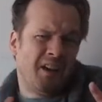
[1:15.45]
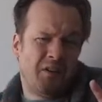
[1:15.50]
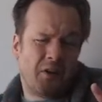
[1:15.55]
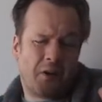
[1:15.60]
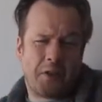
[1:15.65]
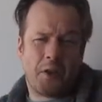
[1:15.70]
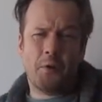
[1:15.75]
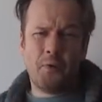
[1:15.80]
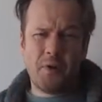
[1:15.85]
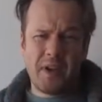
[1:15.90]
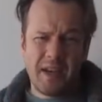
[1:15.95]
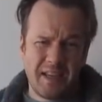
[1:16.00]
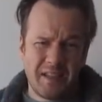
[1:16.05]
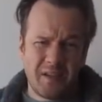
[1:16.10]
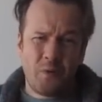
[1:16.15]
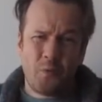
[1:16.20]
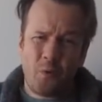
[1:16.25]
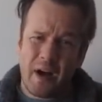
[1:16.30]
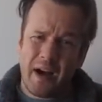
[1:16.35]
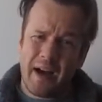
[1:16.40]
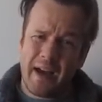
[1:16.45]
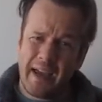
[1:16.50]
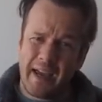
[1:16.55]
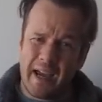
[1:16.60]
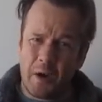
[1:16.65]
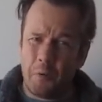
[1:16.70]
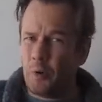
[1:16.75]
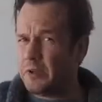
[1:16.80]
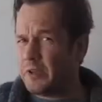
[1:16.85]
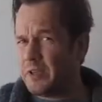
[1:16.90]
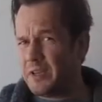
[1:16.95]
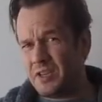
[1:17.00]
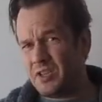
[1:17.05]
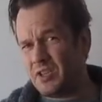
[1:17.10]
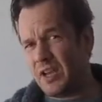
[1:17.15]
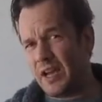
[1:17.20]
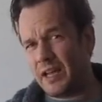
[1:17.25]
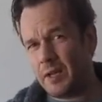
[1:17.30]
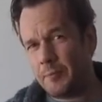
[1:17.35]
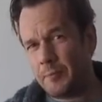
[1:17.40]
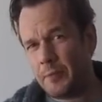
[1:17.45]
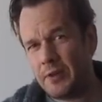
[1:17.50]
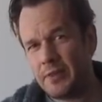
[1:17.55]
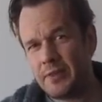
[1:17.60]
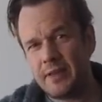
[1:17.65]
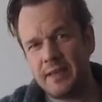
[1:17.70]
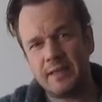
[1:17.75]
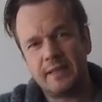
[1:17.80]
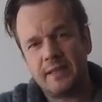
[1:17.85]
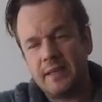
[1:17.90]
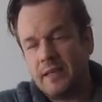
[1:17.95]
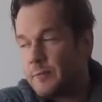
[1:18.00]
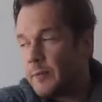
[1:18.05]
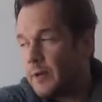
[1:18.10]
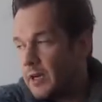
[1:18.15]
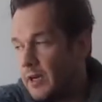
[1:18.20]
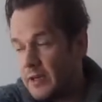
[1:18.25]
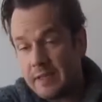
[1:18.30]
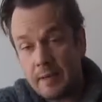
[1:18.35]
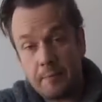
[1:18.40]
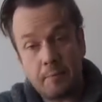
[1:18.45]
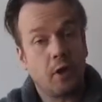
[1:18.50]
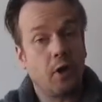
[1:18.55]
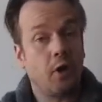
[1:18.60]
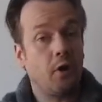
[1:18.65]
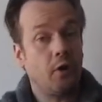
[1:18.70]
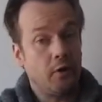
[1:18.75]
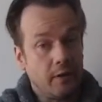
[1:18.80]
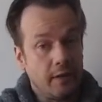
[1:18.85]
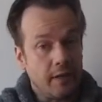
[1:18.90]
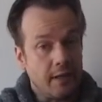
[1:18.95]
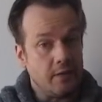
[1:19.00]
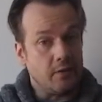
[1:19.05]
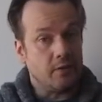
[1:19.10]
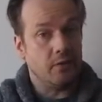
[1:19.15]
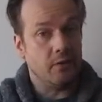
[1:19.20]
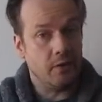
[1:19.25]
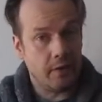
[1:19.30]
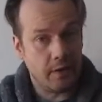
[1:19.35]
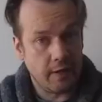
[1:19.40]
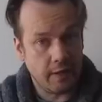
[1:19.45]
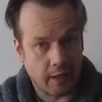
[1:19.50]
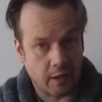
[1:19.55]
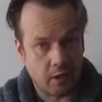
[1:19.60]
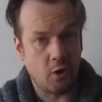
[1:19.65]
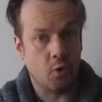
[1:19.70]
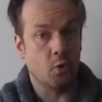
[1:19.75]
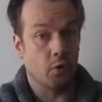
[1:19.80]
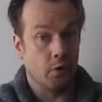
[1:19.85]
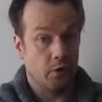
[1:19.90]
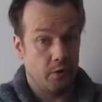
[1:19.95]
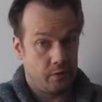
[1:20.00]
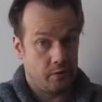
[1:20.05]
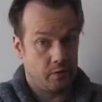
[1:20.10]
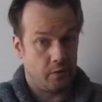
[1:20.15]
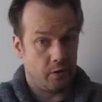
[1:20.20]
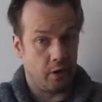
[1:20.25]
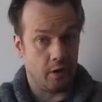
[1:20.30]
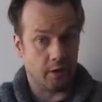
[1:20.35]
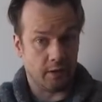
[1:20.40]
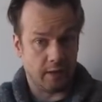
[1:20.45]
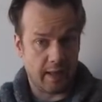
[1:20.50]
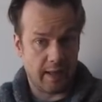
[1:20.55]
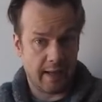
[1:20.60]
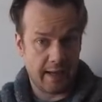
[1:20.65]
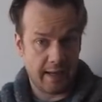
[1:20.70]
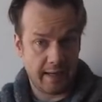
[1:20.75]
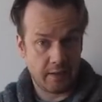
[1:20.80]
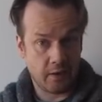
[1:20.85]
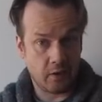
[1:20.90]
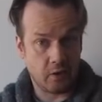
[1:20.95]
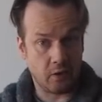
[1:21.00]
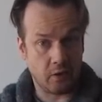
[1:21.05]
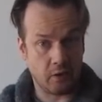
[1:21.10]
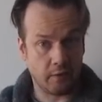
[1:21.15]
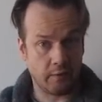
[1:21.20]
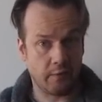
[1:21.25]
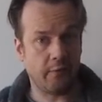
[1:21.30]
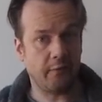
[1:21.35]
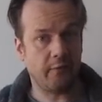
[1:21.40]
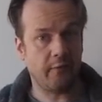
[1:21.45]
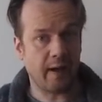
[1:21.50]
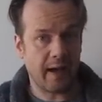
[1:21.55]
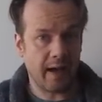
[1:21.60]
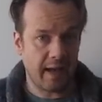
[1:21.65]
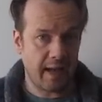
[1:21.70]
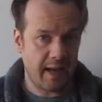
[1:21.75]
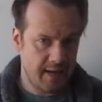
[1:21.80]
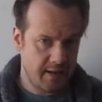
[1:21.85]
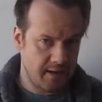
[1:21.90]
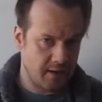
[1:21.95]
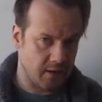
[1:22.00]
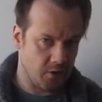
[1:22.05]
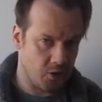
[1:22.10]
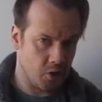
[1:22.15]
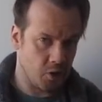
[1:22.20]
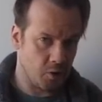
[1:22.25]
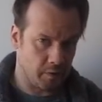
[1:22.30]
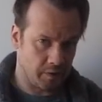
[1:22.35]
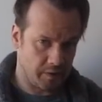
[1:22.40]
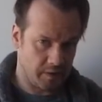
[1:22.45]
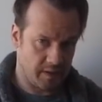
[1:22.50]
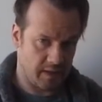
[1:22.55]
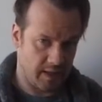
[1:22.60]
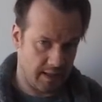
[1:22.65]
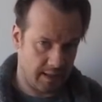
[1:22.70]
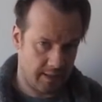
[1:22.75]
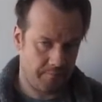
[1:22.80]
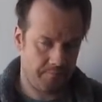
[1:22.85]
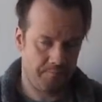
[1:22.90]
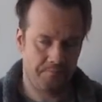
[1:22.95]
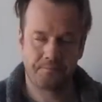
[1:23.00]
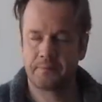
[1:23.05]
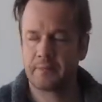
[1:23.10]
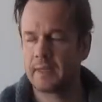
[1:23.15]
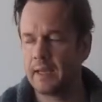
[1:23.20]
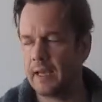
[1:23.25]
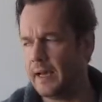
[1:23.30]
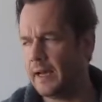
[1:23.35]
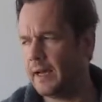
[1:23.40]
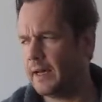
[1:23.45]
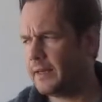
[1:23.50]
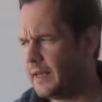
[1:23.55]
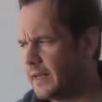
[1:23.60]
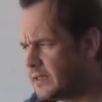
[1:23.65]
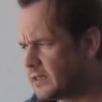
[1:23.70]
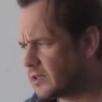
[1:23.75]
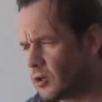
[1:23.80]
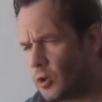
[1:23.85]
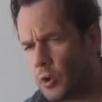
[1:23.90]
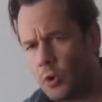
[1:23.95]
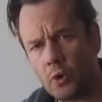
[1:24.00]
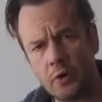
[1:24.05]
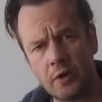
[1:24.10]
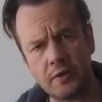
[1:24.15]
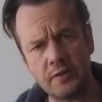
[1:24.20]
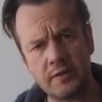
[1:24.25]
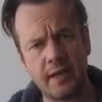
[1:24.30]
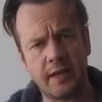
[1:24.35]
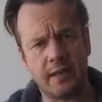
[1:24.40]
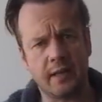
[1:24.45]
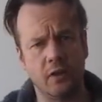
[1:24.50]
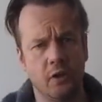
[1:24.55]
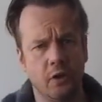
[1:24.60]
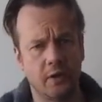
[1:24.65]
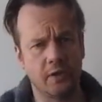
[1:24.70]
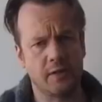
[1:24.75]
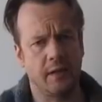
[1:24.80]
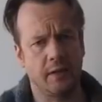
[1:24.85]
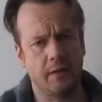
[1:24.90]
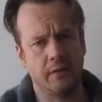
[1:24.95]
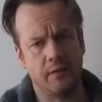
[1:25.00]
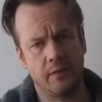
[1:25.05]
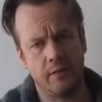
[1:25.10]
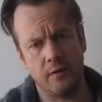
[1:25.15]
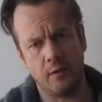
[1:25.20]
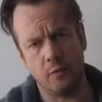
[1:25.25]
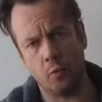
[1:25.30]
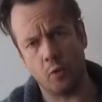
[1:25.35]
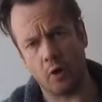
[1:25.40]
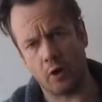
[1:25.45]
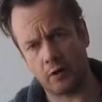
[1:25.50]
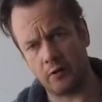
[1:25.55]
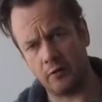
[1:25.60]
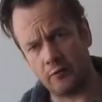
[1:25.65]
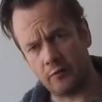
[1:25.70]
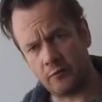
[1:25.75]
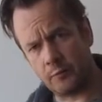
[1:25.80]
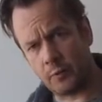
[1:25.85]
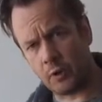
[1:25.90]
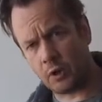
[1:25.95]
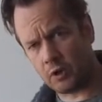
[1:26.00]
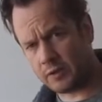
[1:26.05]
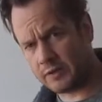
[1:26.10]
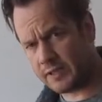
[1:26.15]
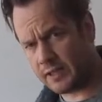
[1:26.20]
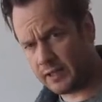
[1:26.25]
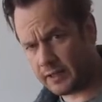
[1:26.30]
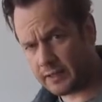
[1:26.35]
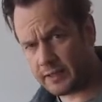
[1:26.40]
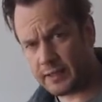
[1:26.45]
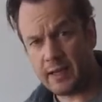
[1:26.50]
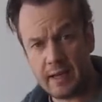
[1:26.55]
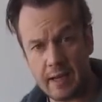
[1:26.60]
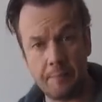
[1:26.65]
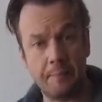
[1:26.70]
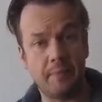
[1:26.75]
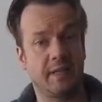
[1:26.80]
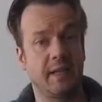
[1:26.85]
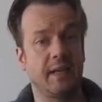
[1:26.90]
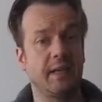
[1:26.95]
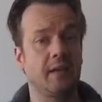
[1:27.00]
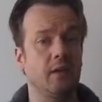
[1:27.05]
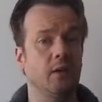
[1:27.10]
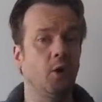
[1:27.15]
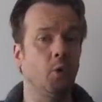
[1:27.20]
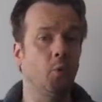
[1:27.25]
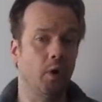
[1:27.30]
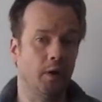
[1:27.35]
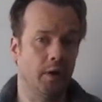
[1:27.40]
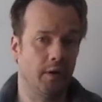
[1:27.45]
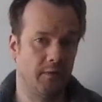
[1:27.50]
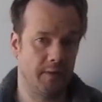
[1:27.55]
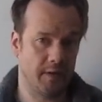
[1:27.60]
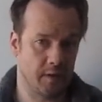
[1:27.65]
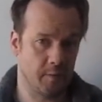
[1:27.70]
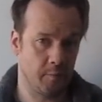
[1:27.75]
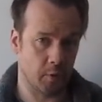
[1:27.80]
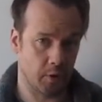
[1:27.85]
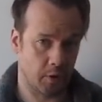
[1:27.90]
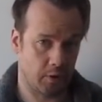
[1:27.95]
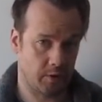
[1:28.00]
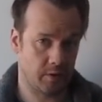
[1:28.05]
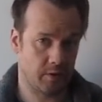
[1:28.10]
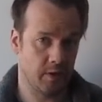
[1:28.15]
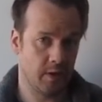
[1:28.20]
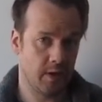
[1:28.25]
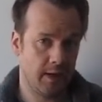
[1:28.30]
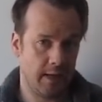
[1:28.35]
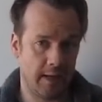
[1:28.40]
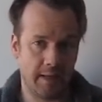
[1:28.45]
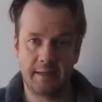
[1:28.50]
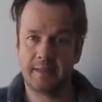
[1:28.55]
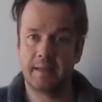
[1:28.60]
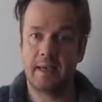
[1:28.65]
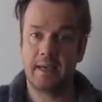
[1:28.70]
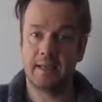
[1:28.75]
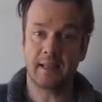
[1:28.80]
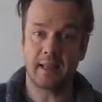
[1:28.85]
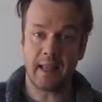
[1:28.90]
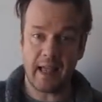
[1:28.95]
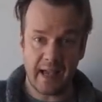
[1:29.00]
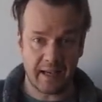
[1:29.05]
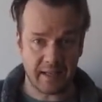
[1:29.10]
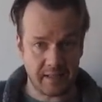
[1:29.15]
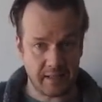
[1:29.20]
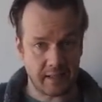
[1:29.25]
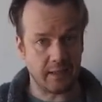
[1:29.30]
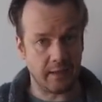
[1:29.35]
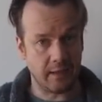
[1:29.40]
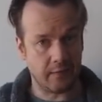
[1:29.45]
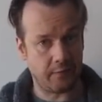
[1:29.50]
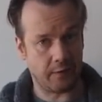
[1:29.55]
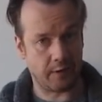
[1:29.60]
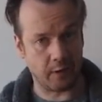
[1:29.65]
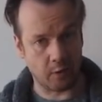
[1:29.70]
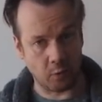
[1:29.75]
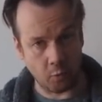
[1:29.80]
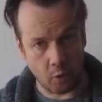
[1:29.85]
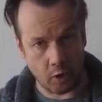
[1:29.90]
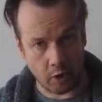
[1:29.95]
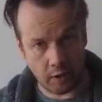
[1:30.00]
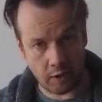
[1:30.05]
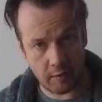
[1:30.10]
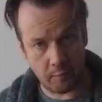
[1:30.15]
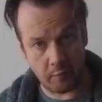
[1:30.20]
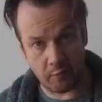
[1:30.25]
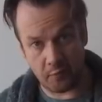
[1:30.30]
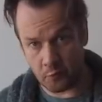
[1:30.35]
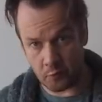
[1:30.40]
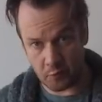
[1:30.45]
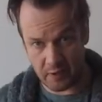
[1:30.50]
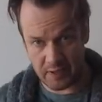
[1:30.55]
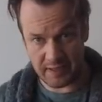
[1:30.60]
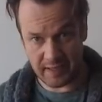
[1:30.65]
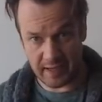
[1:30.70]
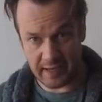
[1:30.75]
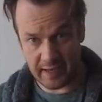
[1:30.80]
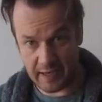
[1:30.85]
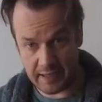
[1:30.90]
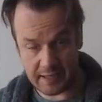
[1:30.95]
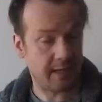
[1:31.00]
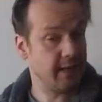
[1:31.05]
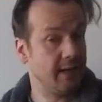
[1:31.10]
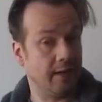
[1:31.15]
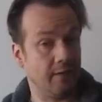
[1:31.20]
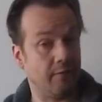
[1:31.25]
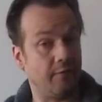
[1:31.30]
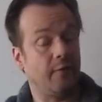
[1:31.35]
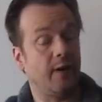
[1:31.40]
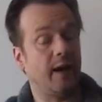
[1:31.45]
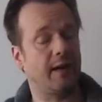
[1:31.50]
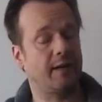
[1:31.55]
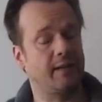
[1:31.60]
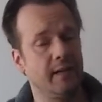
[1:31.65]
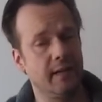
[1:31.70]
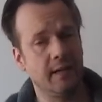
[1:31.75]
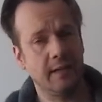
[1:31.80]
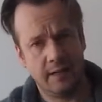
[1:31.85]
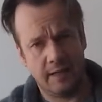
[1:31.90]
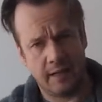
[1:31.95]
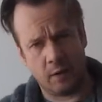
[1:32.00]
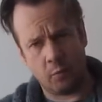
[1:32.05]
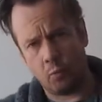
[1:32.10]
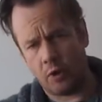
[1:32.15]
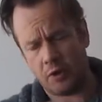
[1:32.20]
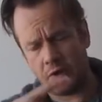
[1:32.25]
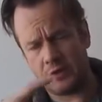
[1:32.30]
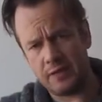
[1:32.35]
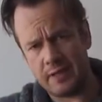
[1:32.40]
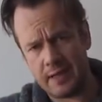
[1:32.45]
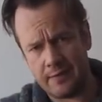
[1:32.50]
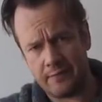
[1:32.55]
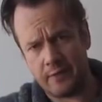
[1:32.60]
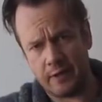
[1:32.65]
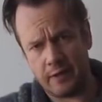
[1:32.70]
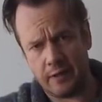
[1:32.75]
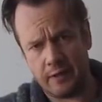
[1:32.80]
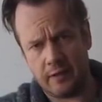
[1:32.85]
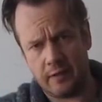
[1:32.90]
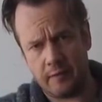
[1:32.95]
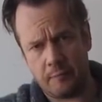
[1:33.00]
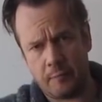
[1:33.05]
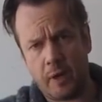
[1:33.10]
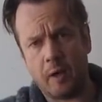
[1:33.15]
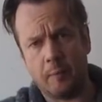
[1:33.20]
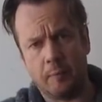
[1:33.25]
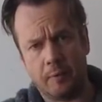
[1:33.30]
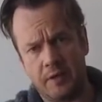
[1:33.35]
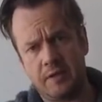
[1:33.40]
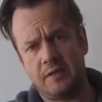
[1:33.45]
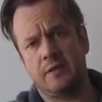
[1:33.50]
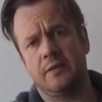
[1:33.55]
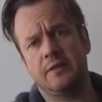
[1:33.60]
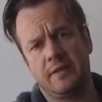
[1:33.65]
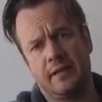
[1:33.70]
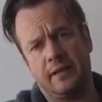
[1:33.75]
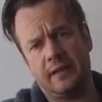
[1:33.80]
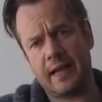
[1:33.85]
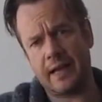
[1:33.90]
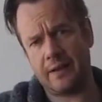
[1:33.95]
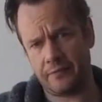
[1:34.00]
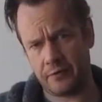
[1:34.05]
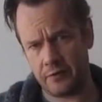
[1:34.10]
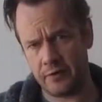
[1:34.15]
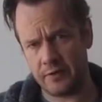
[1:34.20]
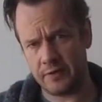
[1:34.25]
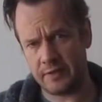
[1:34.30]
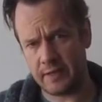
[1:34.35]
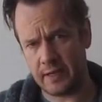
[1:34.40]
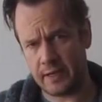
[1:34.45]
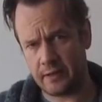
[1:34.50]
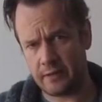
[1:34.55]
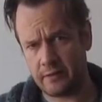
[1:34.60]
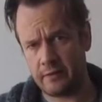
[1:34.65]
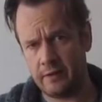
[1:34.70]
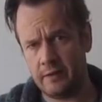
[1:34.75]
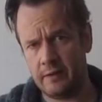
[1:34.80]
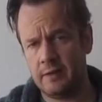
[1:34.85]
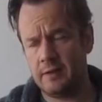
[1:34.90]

Now, the reason why I wanted to chat about this is because I'm currently doing a course online called Find and You Will Seek. And it's a course that looks at the work of Paul Tillich, in particular one of his books. It's his last significant work before he died. In fact, it wasn't even published until after his death.